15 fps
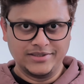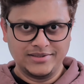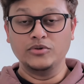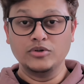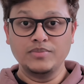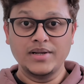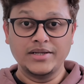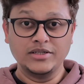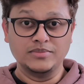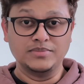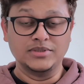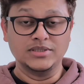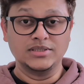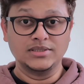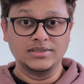if you don't plan your
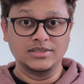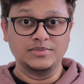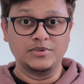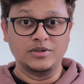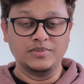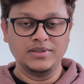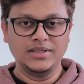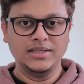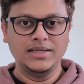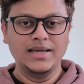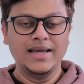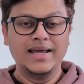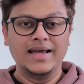purchases properly,